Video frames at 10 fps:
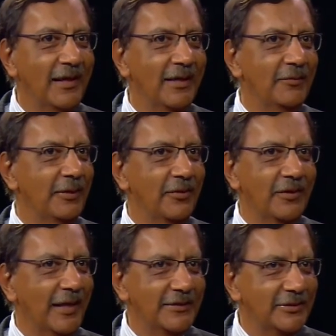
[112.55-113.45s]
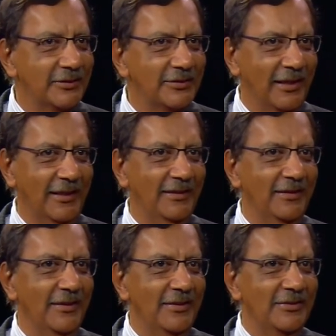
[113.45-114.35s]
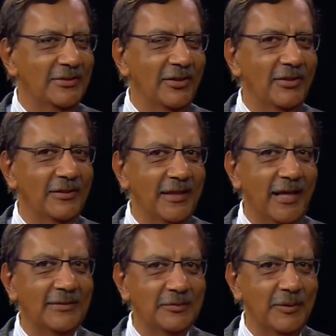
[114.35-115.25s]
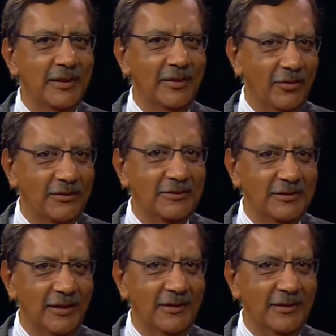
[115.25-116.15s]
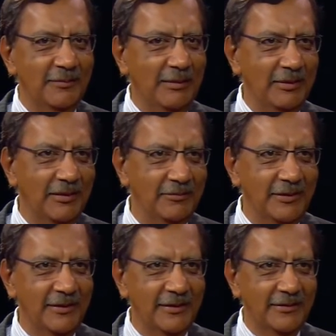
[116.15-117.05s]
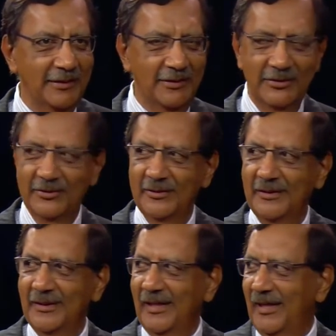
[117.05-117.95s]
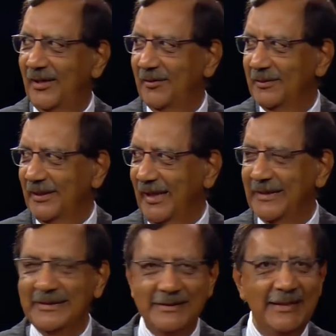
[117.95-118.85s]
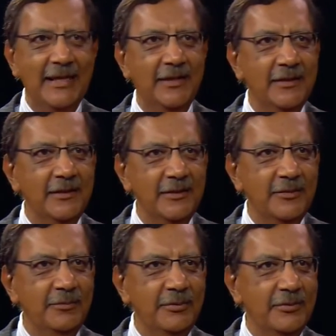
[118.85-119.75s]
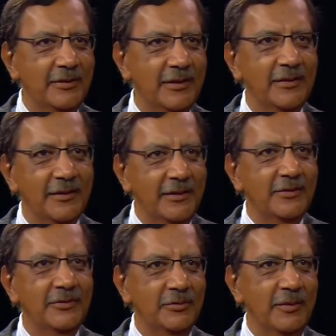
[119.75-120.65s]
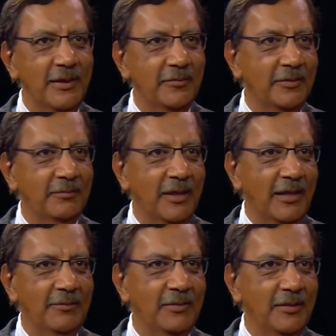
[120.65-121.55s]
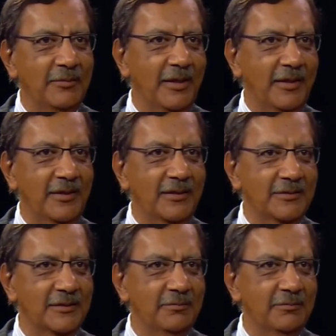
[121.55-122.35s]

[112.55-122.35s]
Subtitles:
And we don't like to do that. So that's where it all started. And maybe Loveleen can tell you how that idea grew then into where we become America's